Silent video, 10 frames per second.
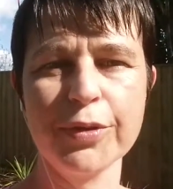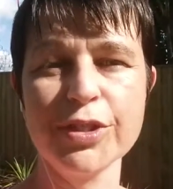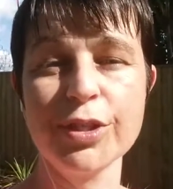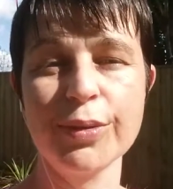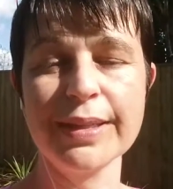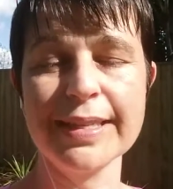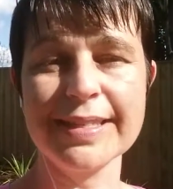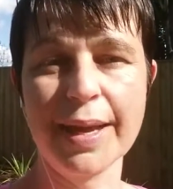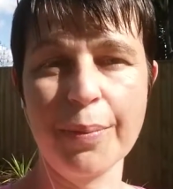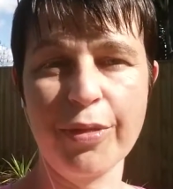was doing the
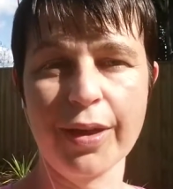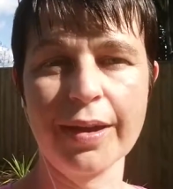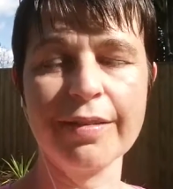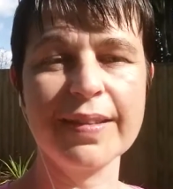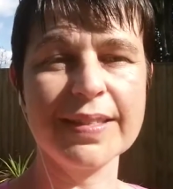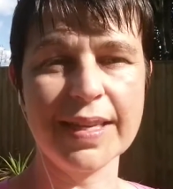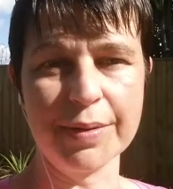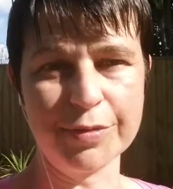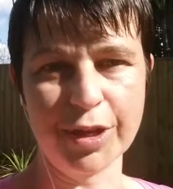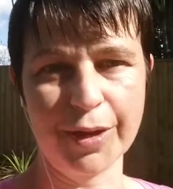same thing at the
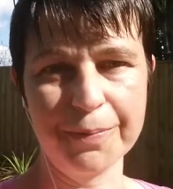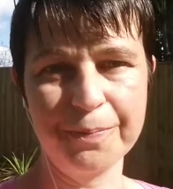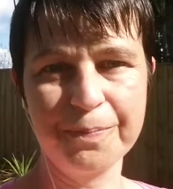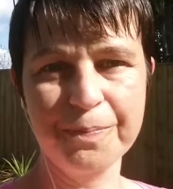same time?